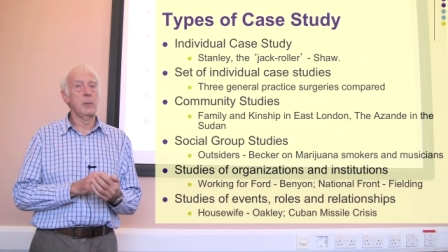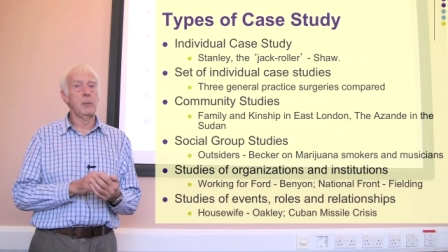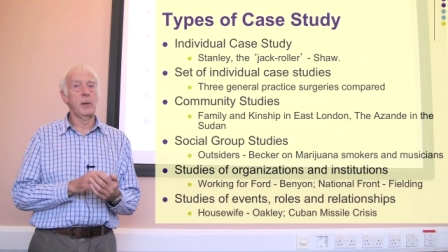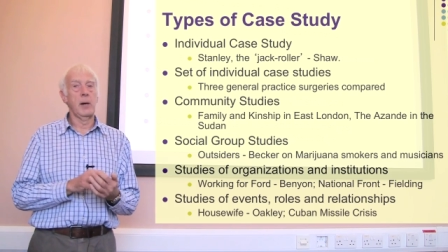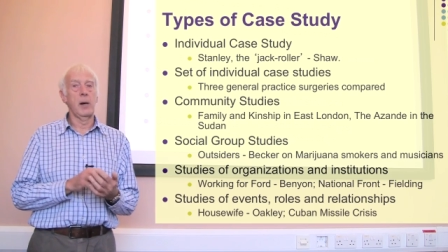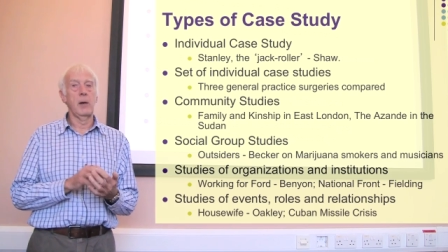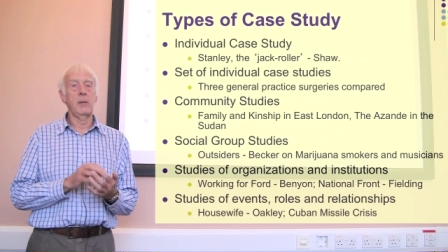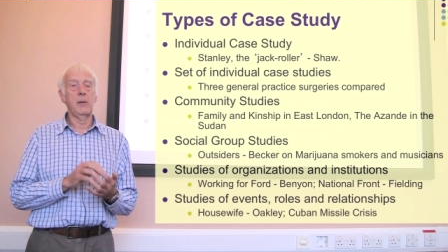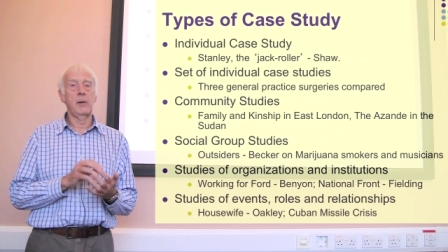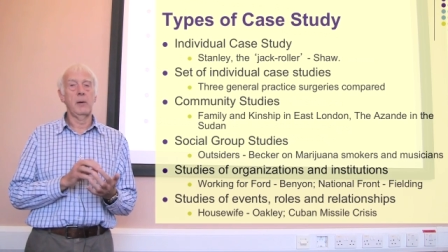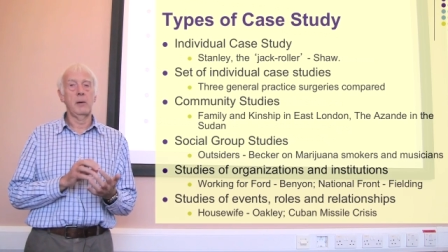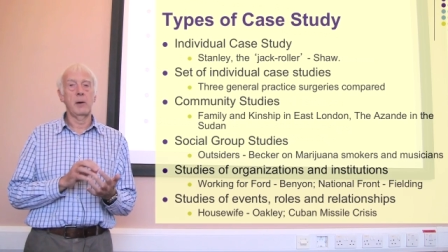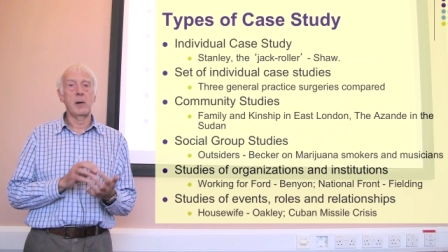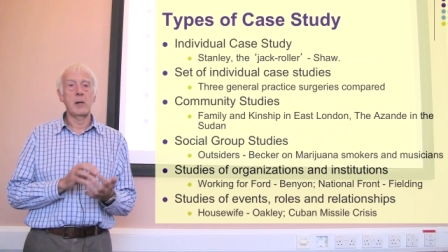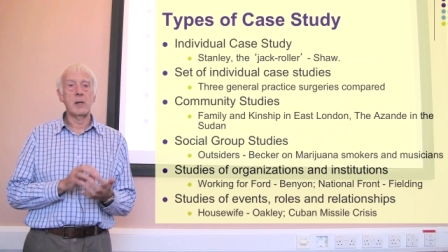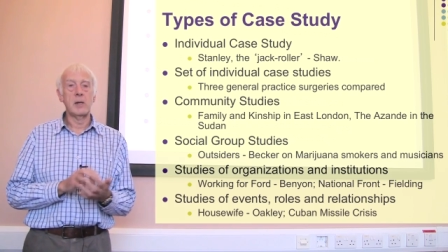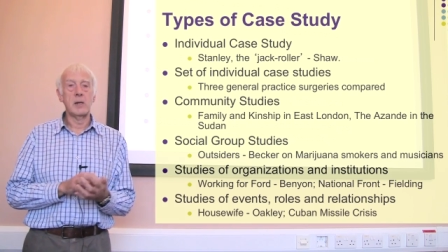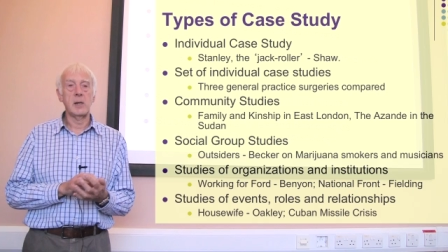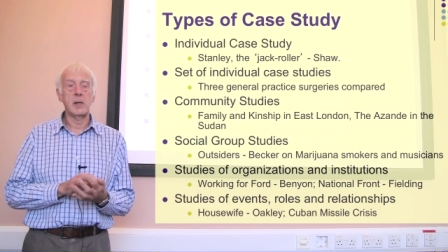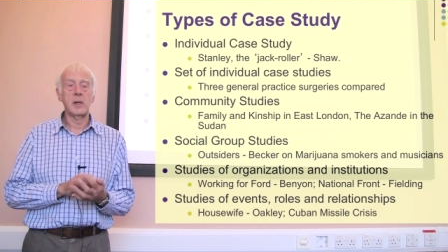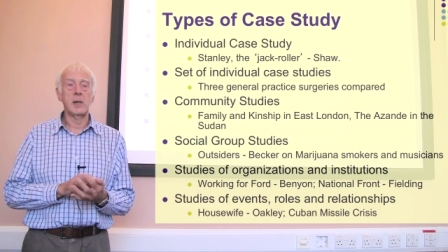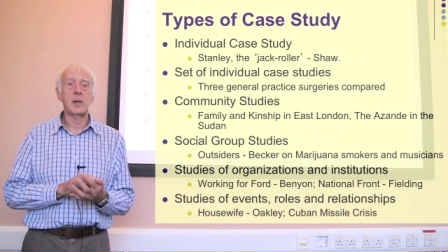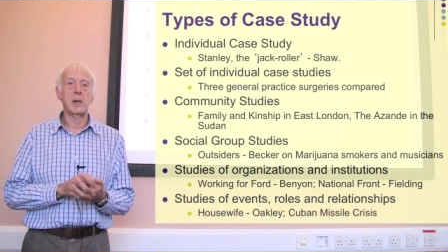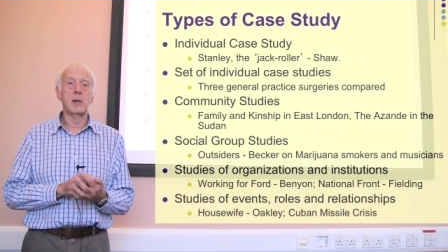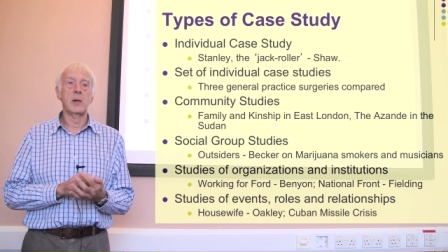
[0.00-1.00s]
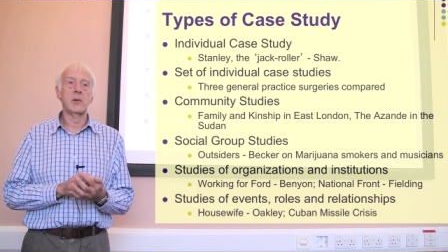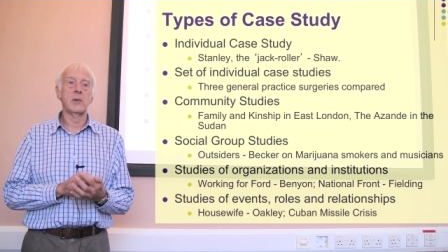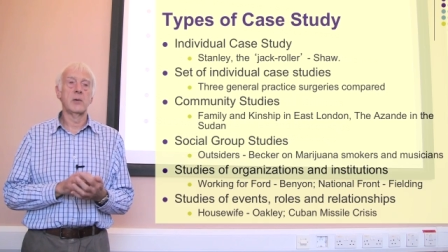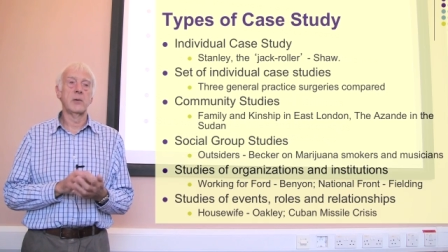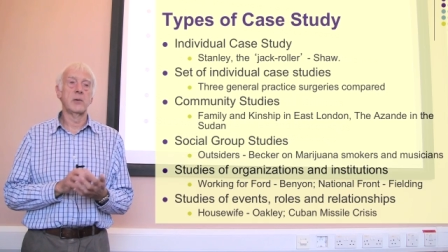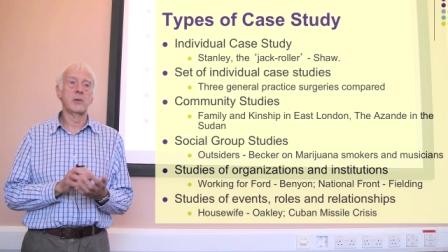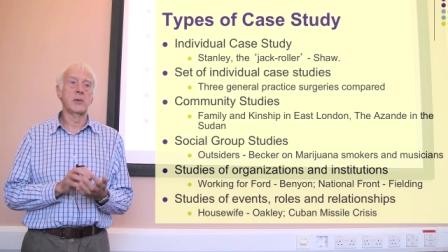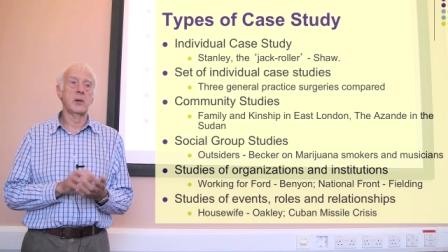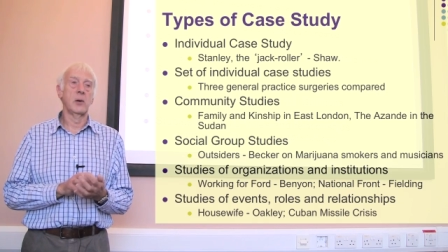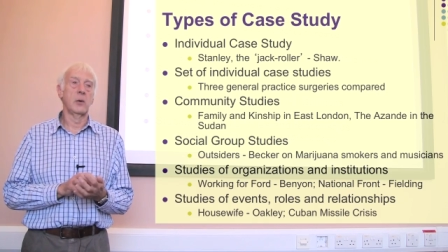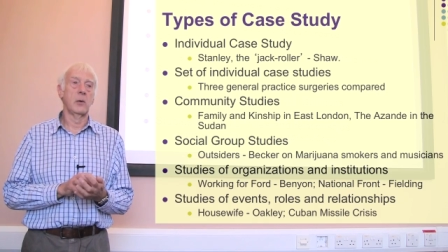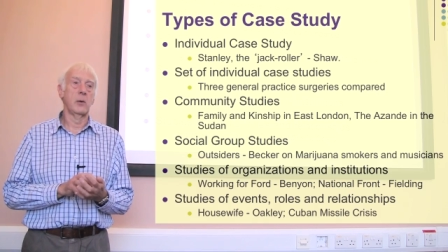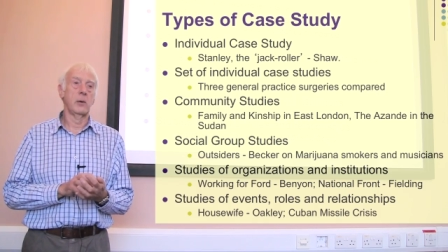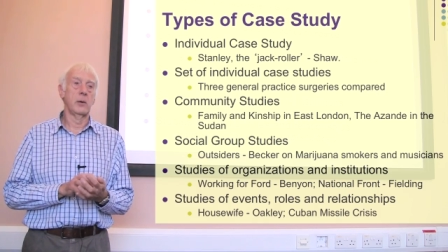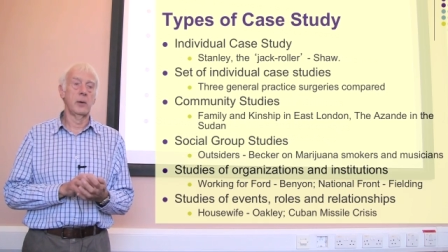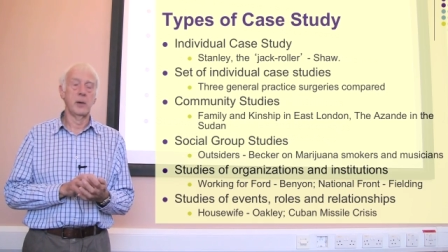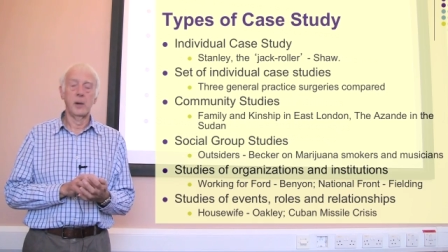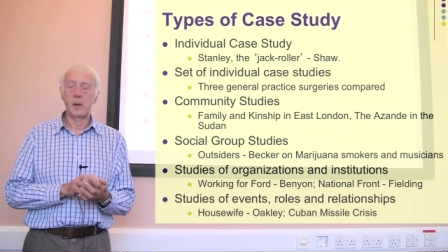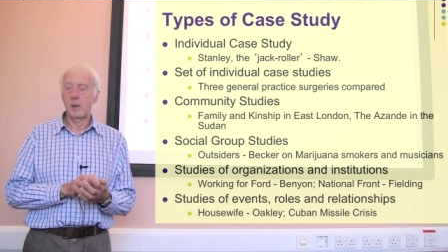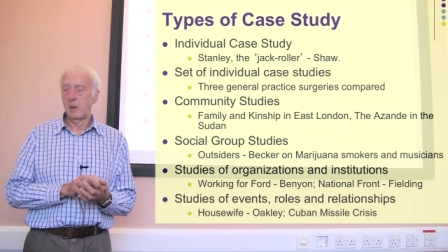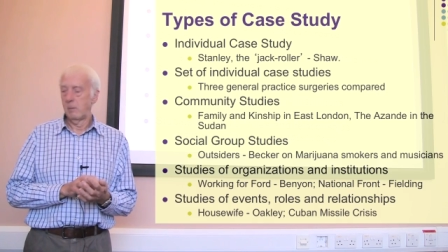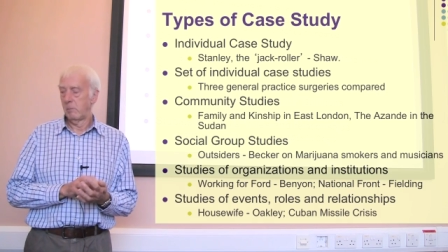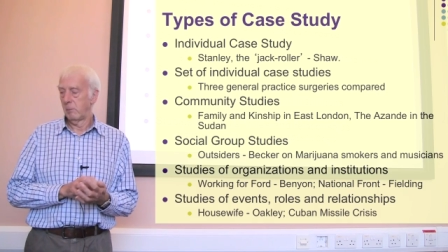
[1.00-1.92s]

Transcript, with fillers: about their ideas and so on.